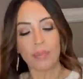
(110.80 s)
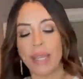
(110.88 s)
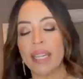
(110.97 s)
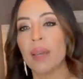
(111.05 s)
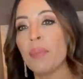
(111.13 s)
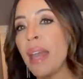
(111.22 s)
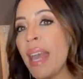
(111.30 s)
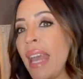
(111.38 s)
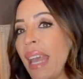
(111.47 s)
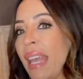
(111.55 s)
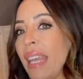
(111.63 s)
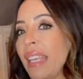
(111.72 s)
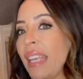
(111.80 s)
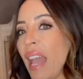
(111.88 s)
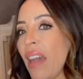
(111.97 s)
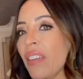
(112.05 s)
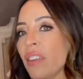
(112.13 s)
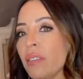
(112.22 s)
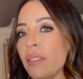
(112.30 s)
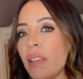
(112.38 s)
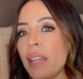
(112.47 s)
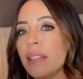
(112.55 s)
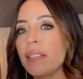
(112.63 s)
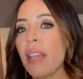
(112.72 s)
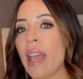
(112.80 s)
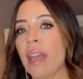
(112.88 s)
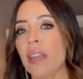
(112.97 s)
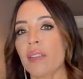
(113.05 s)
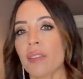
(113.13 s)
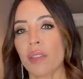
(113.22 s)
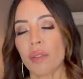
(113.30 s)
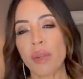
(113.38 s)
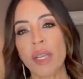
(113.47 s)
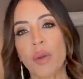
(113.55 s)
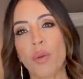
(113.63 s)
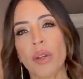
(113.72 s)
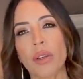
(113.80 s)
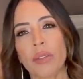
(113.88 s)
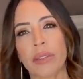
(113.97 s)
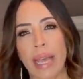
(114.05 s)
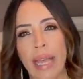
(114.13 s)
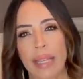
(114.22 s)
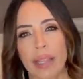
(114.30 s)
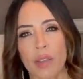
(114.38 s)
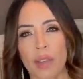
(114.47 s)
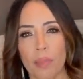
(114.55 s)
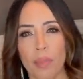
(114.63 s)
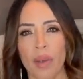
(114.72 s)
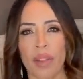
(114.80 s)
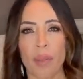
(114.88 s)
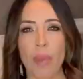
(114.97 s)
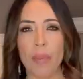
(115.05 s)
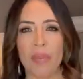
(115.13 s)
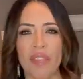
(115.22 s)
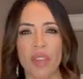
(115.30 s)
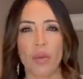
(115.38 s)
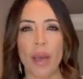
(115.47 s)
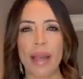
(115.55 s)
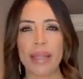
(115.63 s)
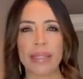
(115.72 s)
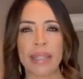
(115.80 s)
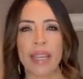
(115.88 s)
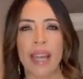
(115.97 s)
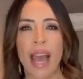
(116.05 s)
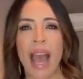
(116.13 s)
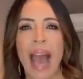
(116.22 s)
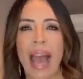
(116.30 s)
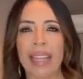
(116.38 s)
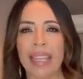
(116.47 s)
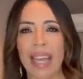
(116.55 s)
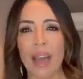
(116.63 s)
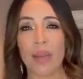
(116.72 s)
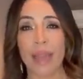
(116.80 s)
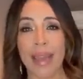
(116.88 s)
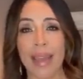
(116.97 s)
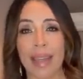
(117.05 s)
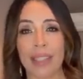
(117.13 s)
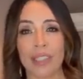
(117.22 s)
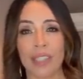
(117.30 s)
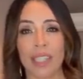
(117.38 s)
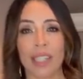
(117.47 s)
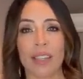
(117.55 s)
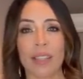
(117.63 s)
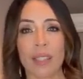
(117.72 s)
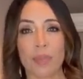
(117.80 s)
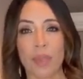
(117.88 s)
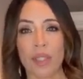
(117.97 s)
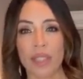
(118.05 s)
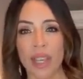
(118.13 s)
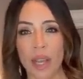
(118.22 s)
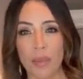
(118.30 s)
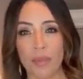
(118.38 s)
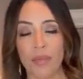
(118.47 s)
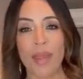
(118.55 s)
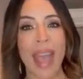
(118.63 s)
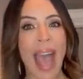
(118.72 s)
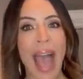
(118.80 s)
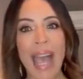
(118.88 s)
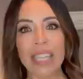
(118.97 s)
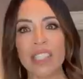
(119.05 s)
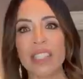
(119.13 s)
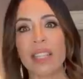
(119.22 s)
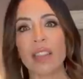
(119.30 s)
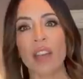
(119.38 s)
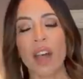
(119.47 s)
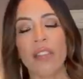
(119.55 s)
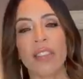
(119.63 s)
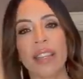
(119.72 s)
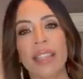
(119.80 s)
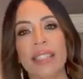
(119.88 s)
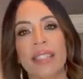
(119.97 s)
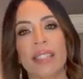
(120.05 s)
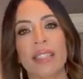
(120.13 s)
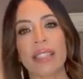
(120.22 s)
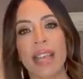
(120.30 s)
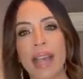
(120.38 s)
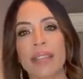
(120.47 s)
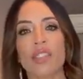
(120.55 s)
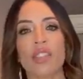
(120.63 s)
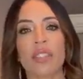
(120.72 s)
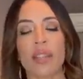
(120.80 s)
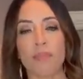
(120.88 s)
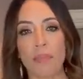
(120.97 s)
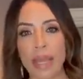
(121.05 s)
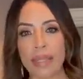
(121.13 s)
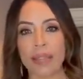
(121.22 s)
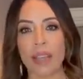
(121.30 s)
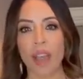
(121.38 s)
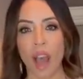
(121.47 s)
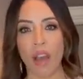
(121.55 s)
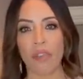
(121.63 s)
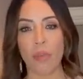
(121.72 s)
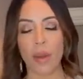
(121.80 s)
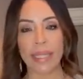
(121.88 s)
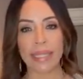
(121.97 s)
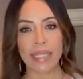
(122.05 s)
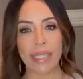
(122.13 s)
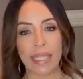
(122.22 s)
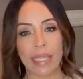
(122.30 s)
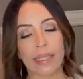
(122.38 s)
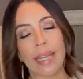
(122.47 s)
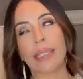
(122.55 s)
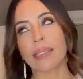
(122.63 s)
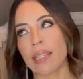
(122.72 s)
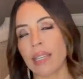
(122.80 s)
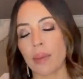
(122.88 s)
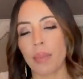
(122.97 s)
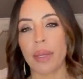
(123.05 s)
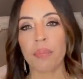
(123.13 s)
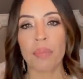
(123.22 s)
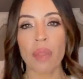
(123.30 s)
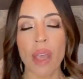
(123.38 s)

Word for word: medium. It gathers is at a three quarter length. You can pull them up if you want. I like how that actually looks pulled up. I just love that this is, yes, just a basic off-white tee, not tee, but